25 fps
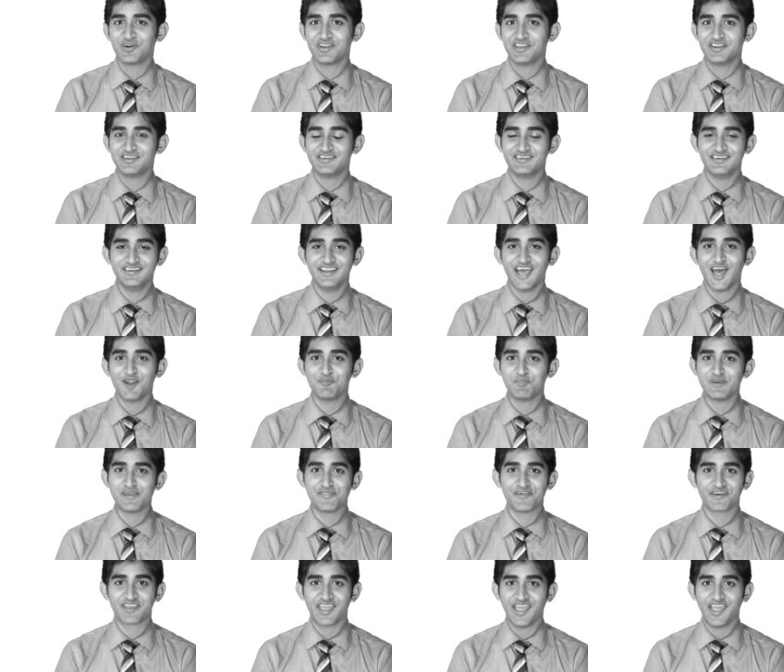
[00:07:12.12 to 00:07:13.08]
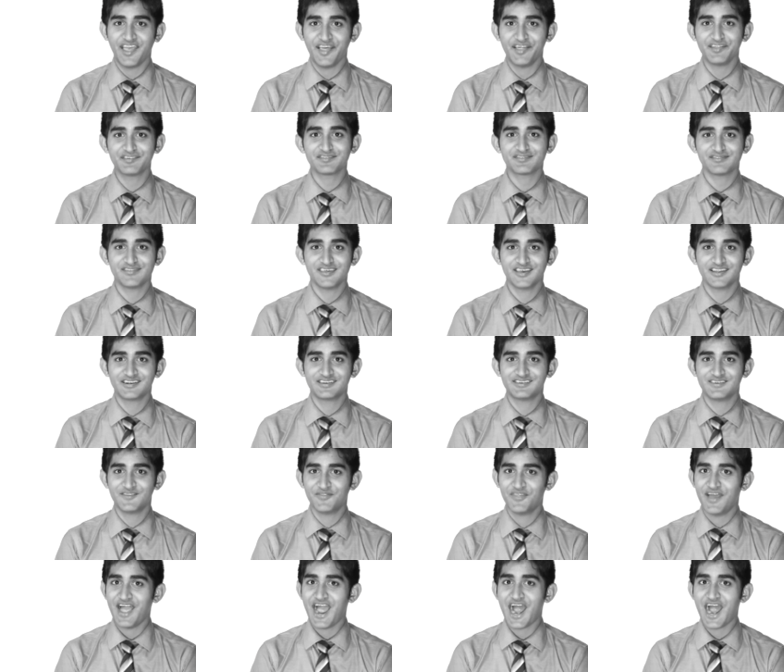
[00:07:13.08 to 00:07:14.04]
would it not be the case
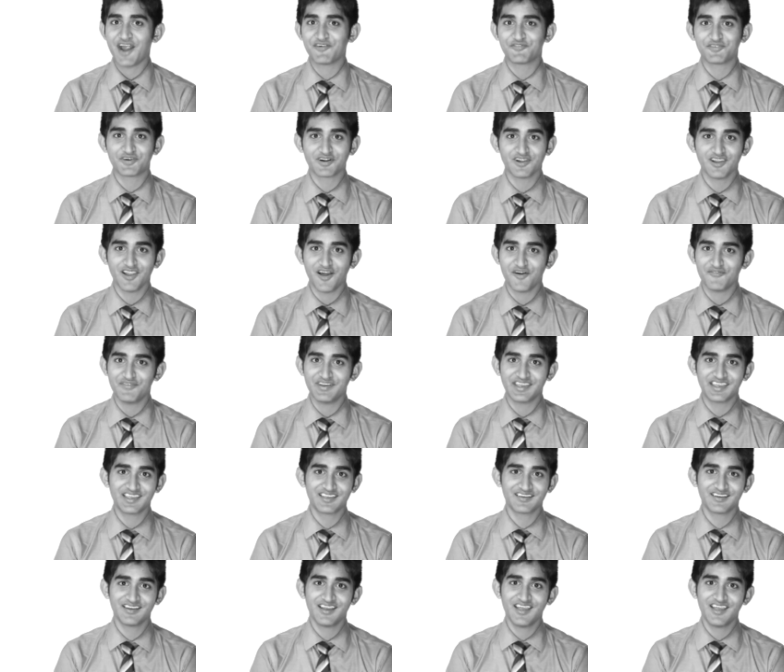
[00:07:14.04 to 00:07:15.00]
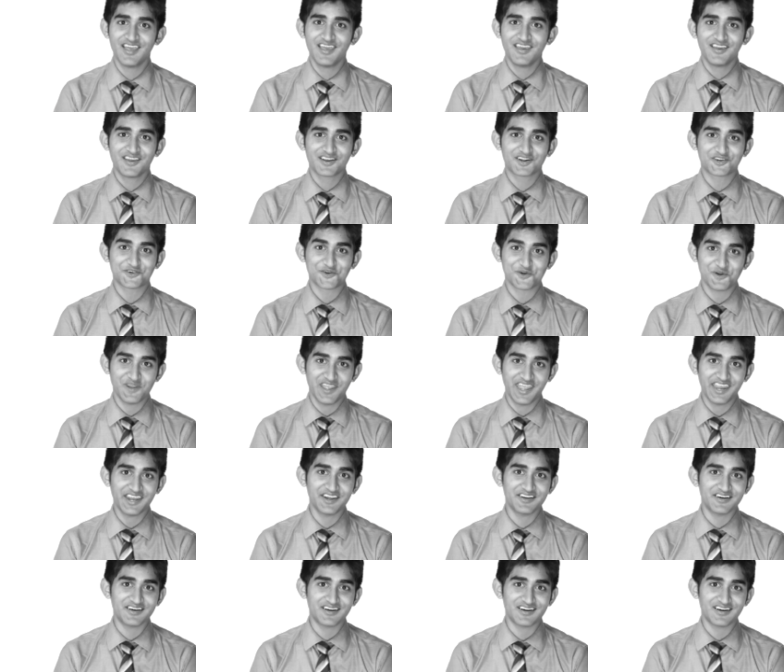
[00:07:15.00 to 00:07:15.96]
that the ever loving
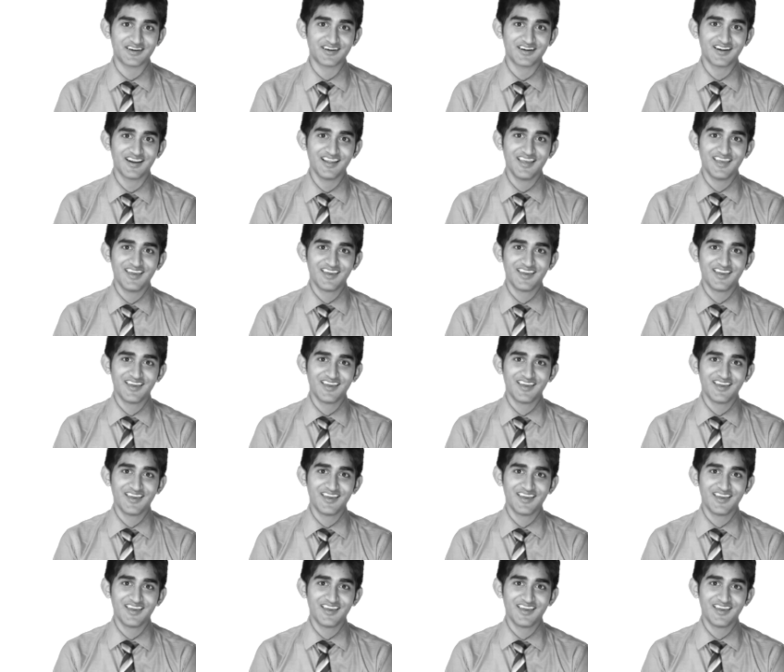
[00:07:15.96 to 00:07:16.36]
creator